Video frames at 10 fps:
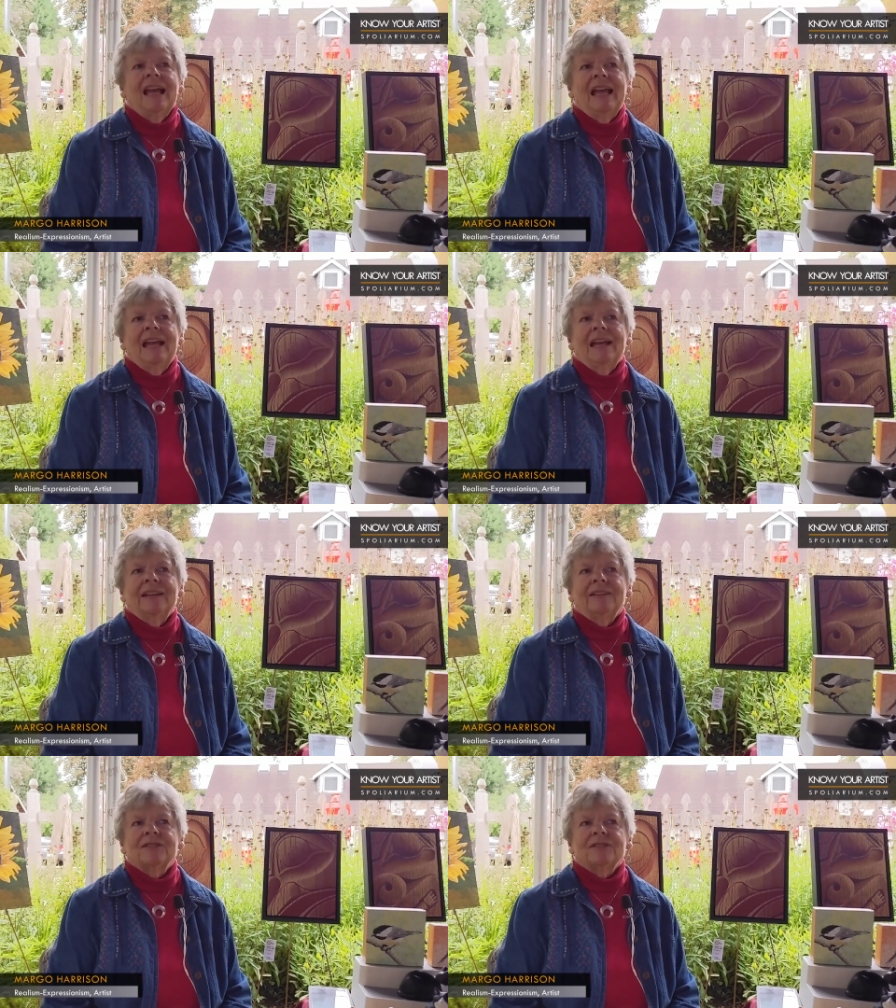
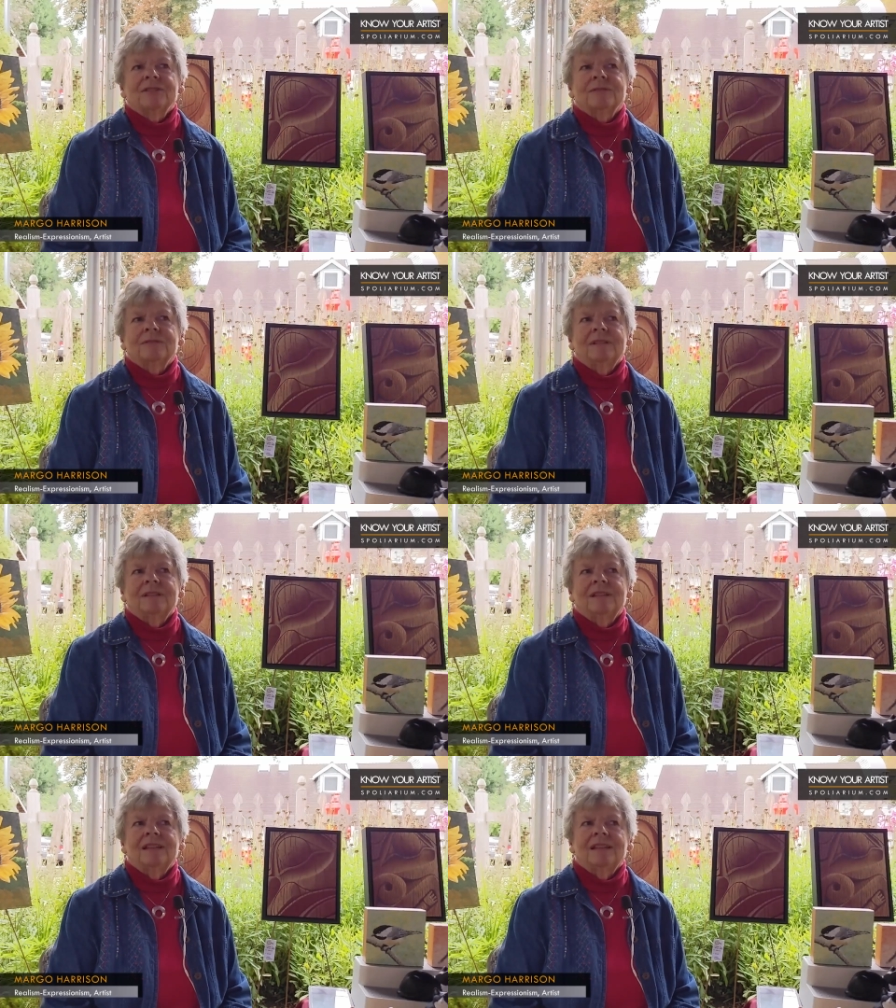And
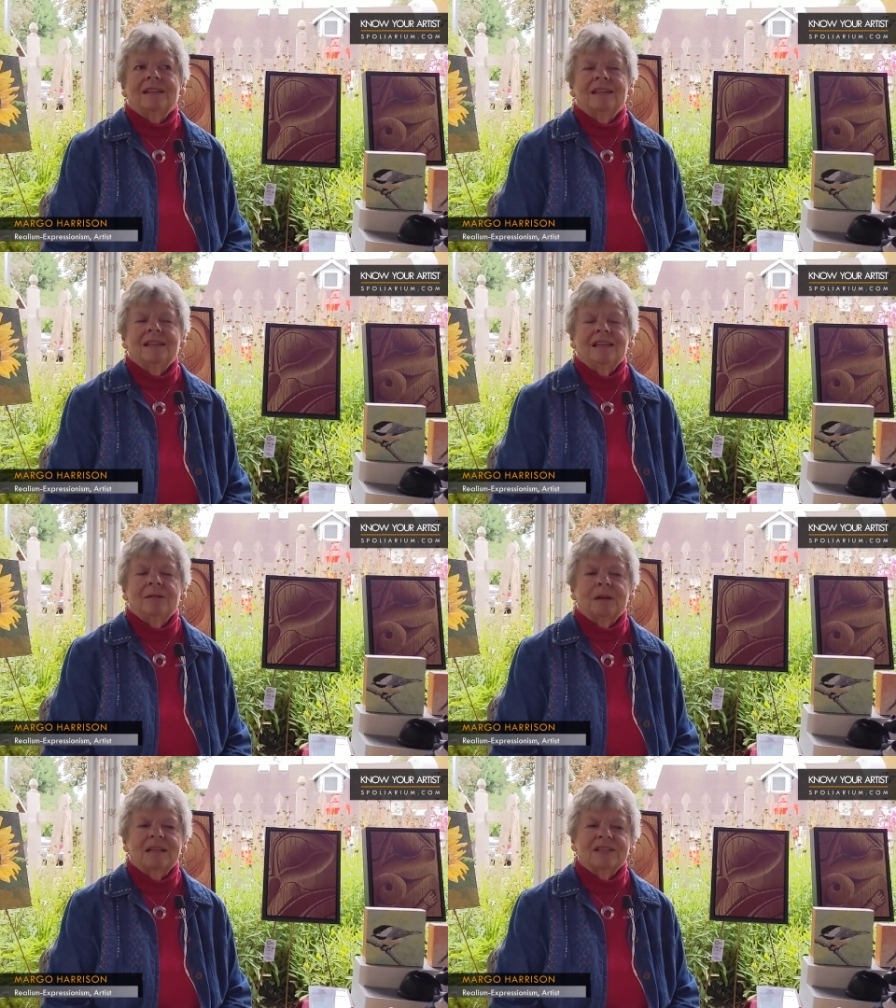
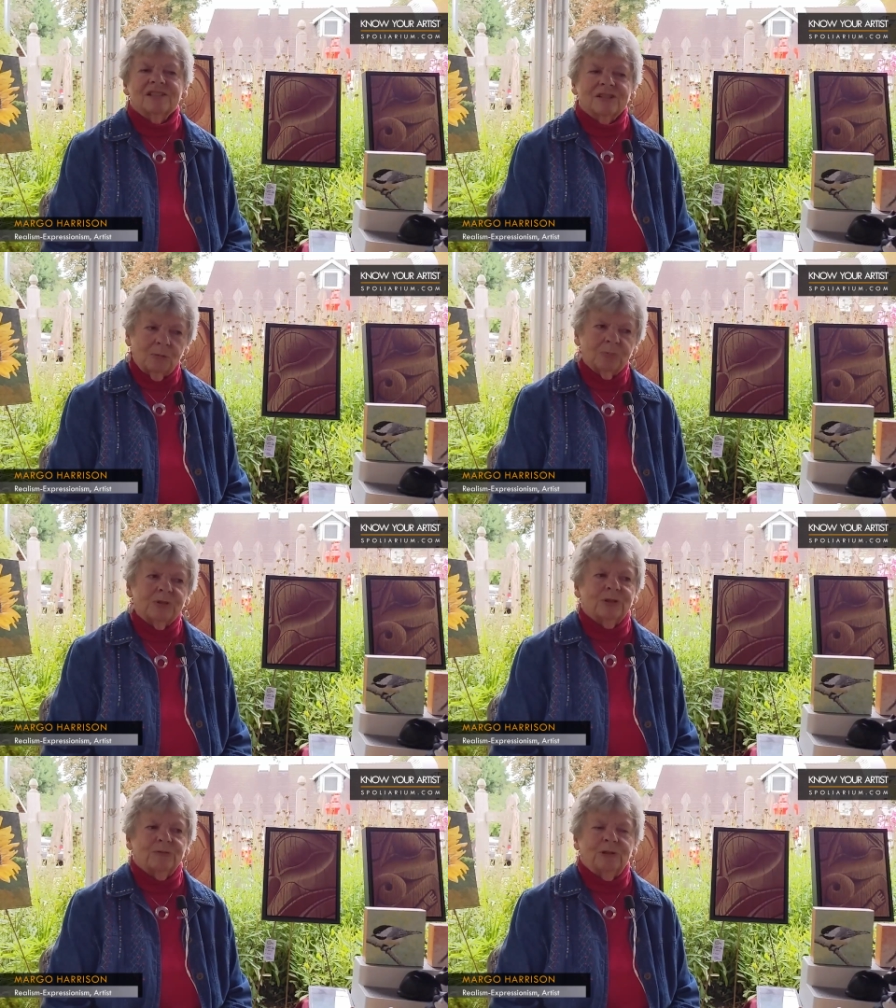in my
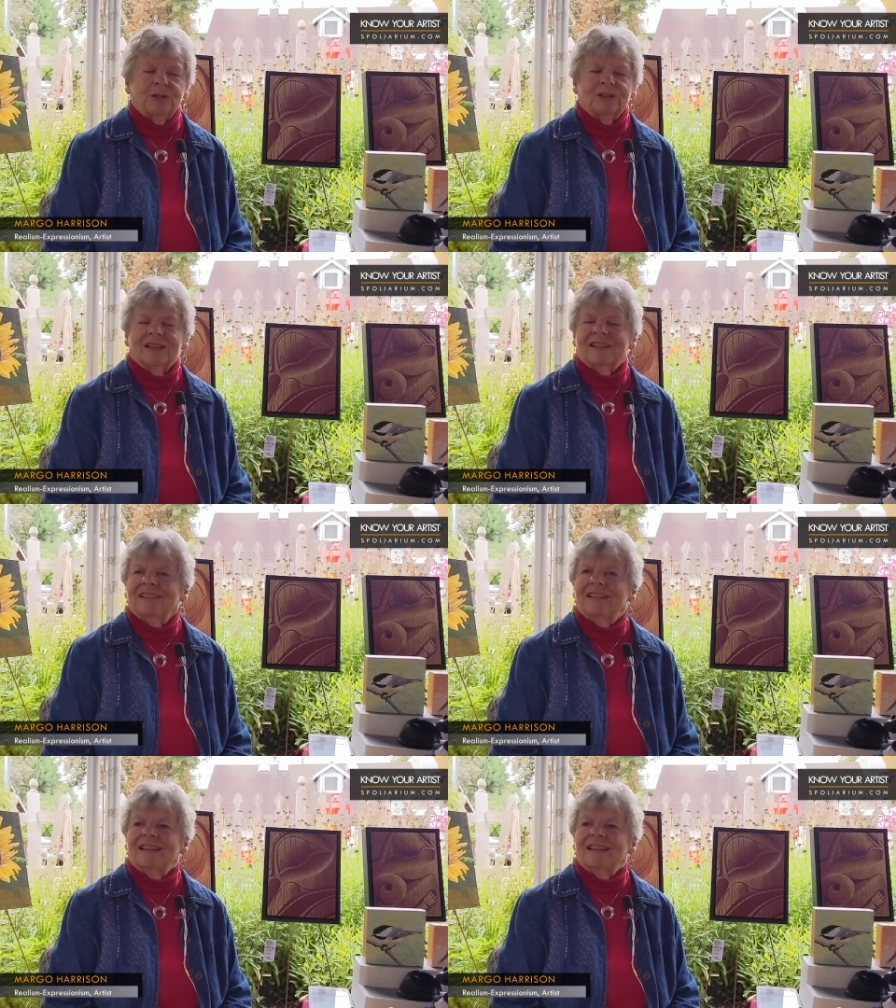sculpture work,